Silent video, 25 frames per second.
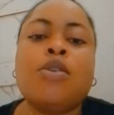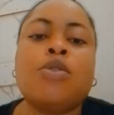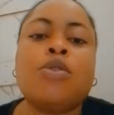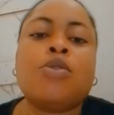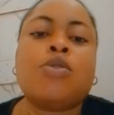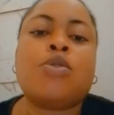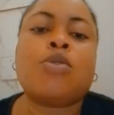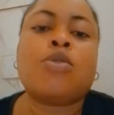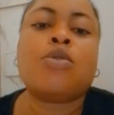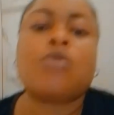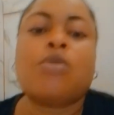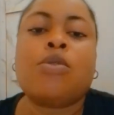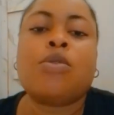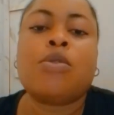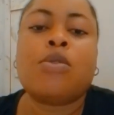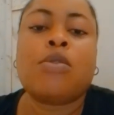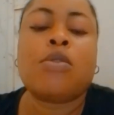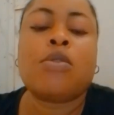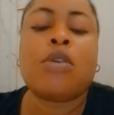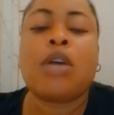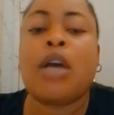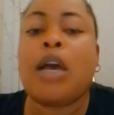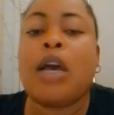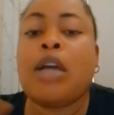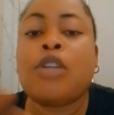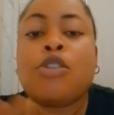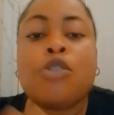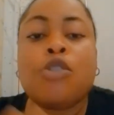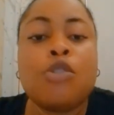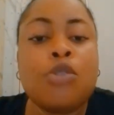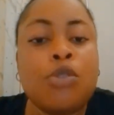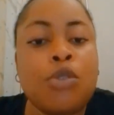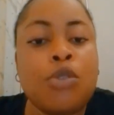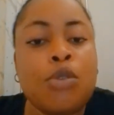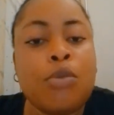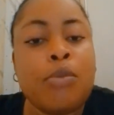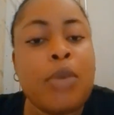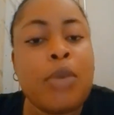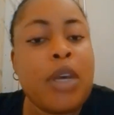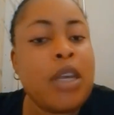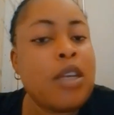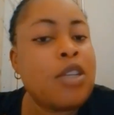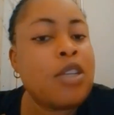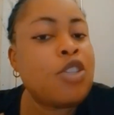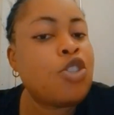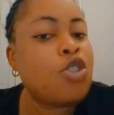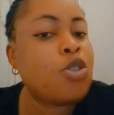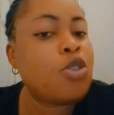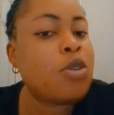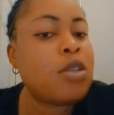So I don't know, my
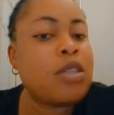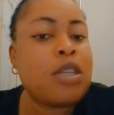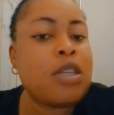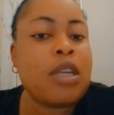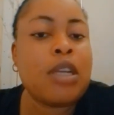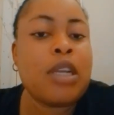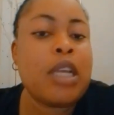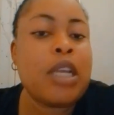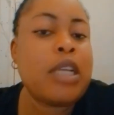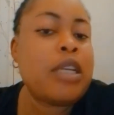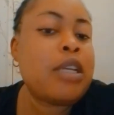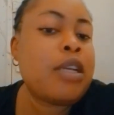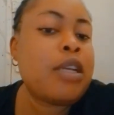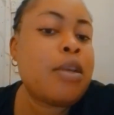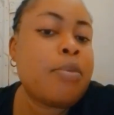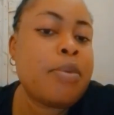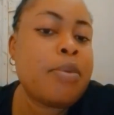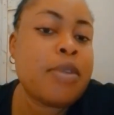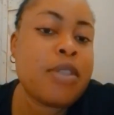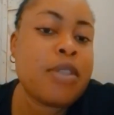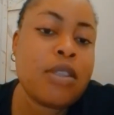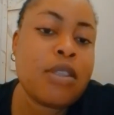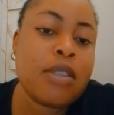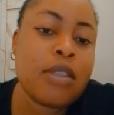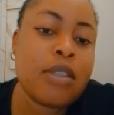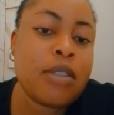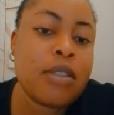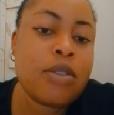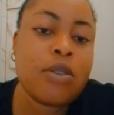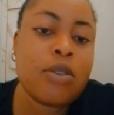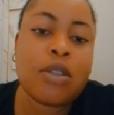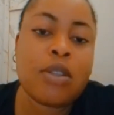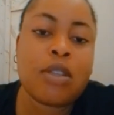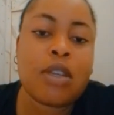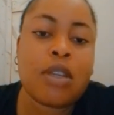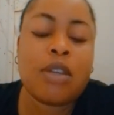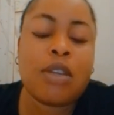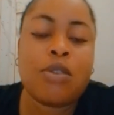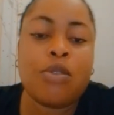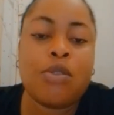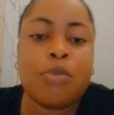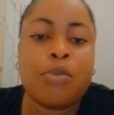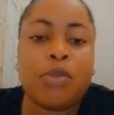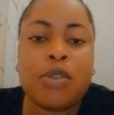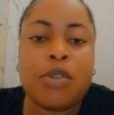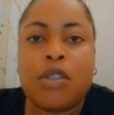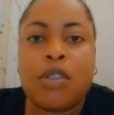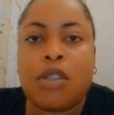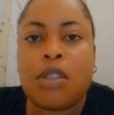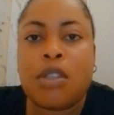interest and another person's interest cannot
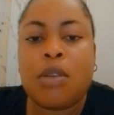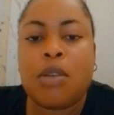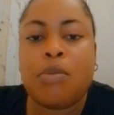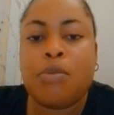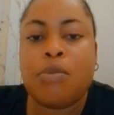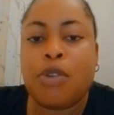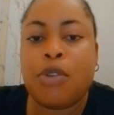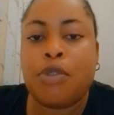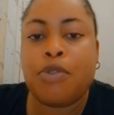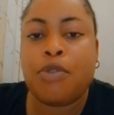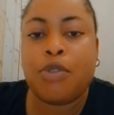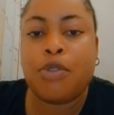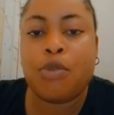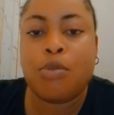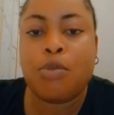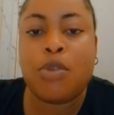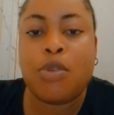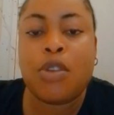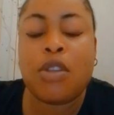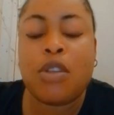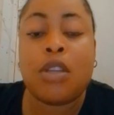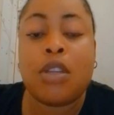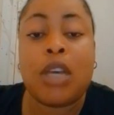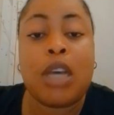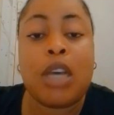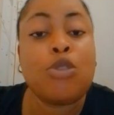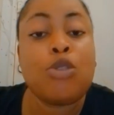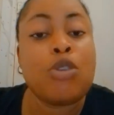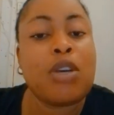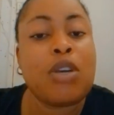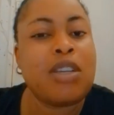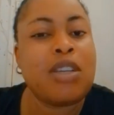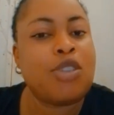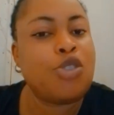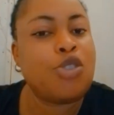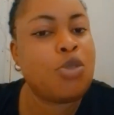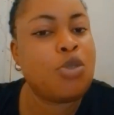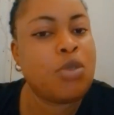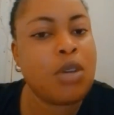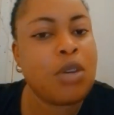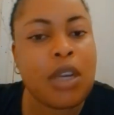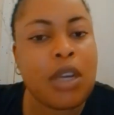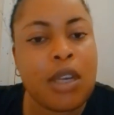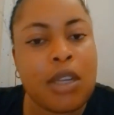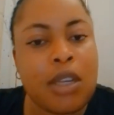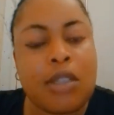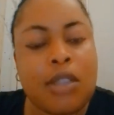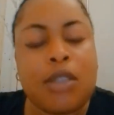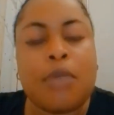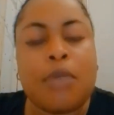be the same, but for me, you can try
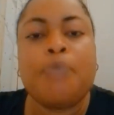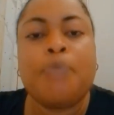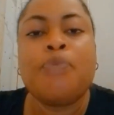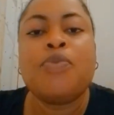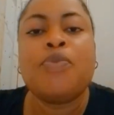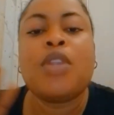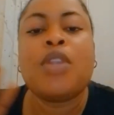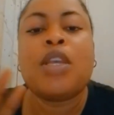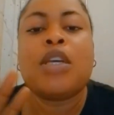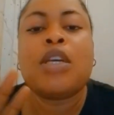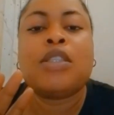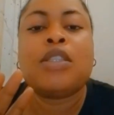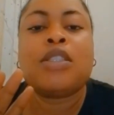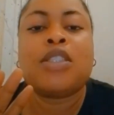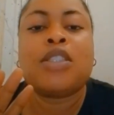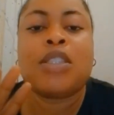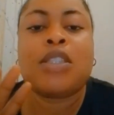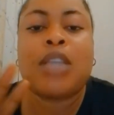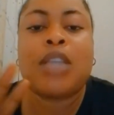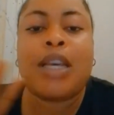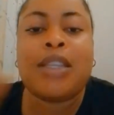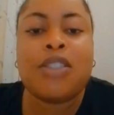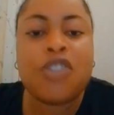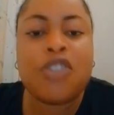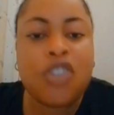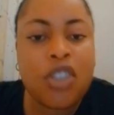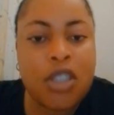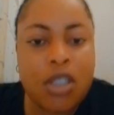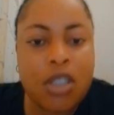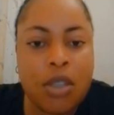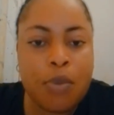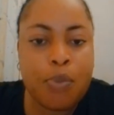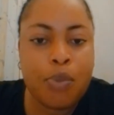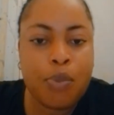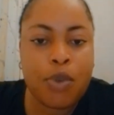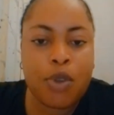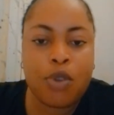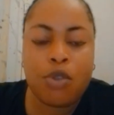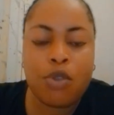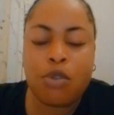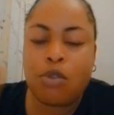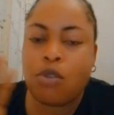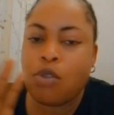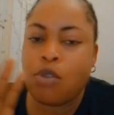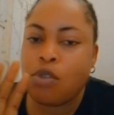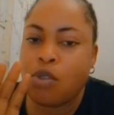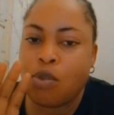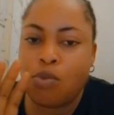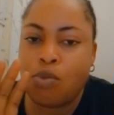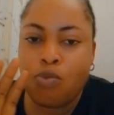it. ChatGPT
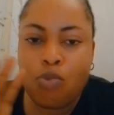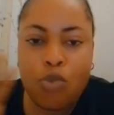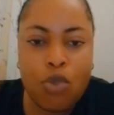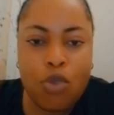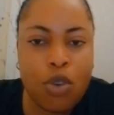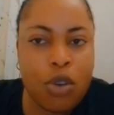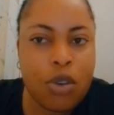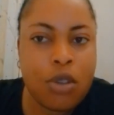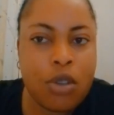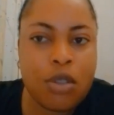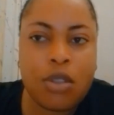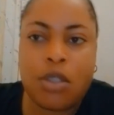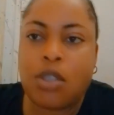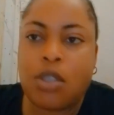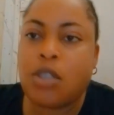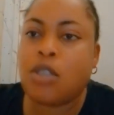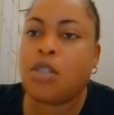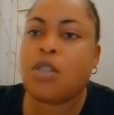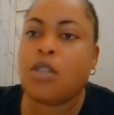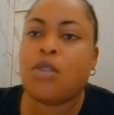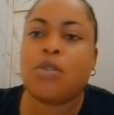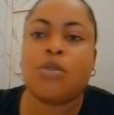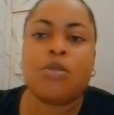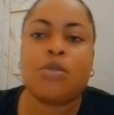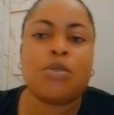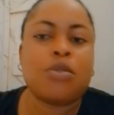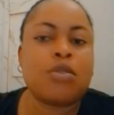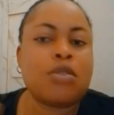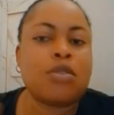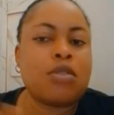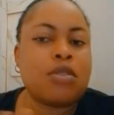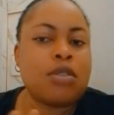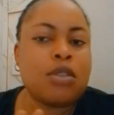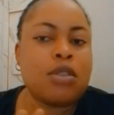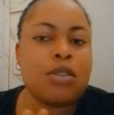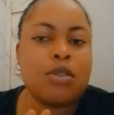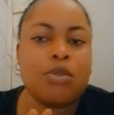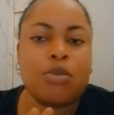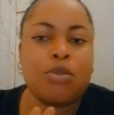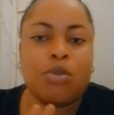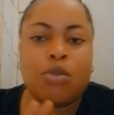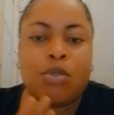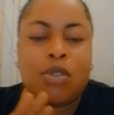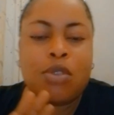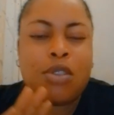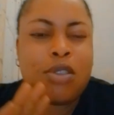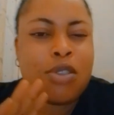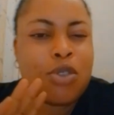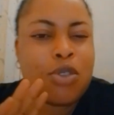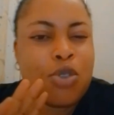goes more on details,
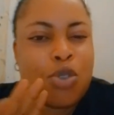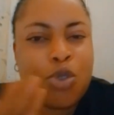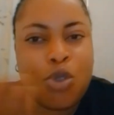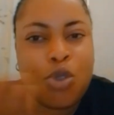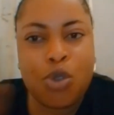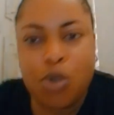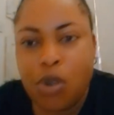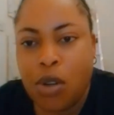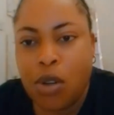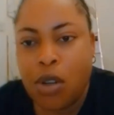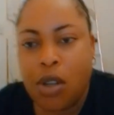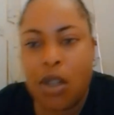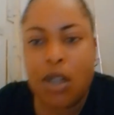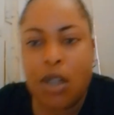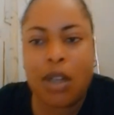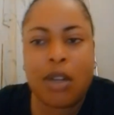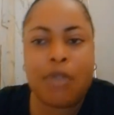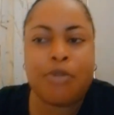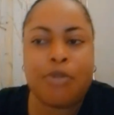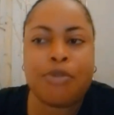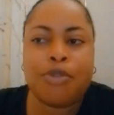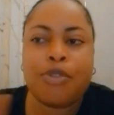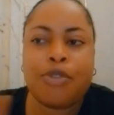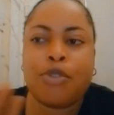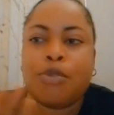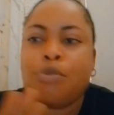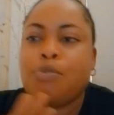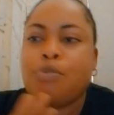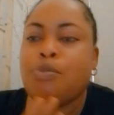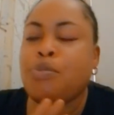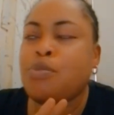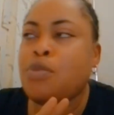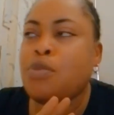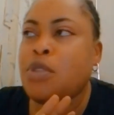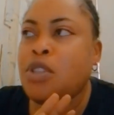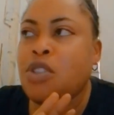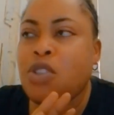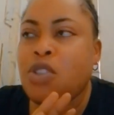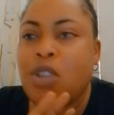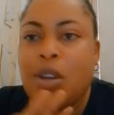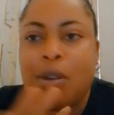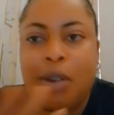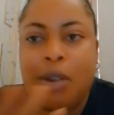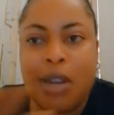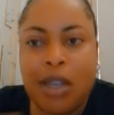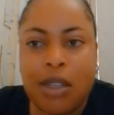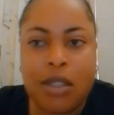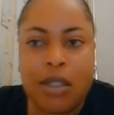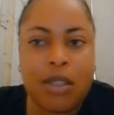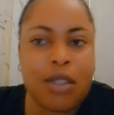is stronger for
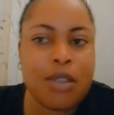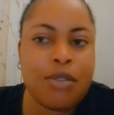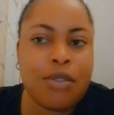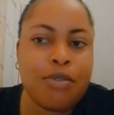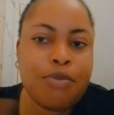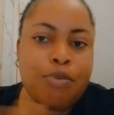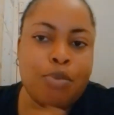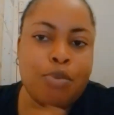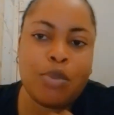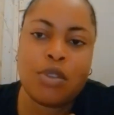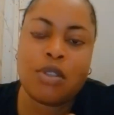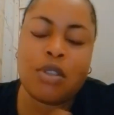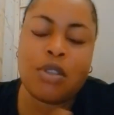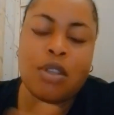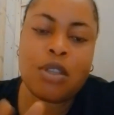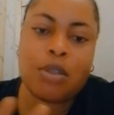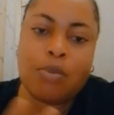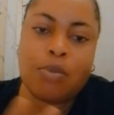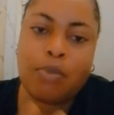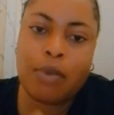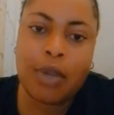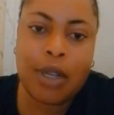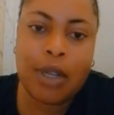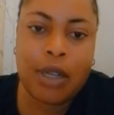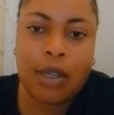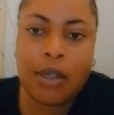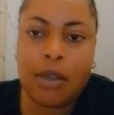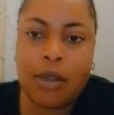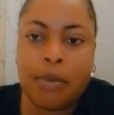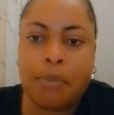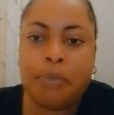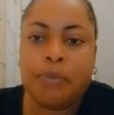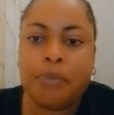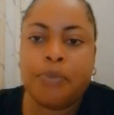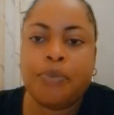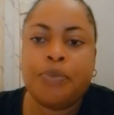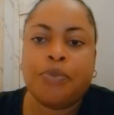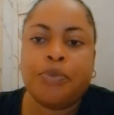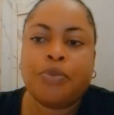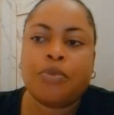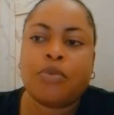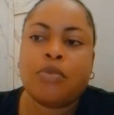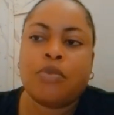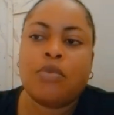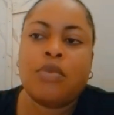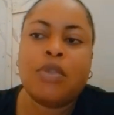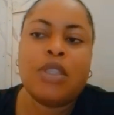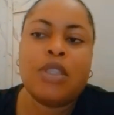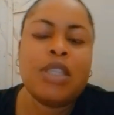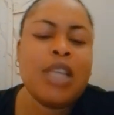interactive business planning,
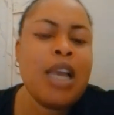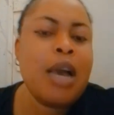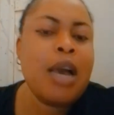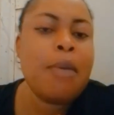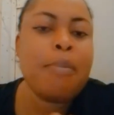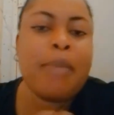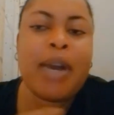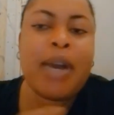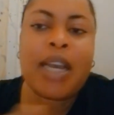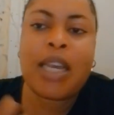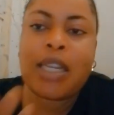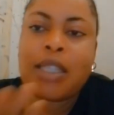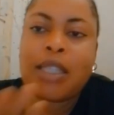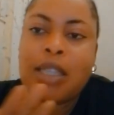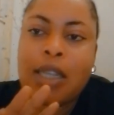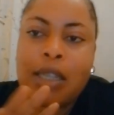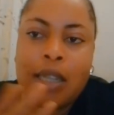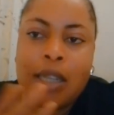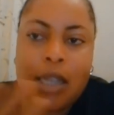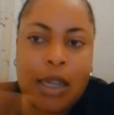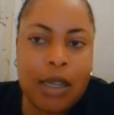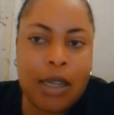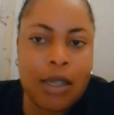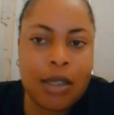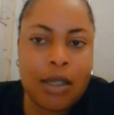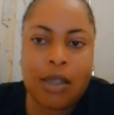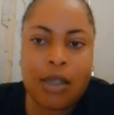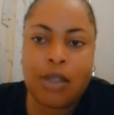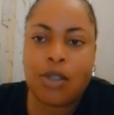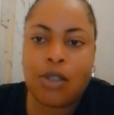on market analysis,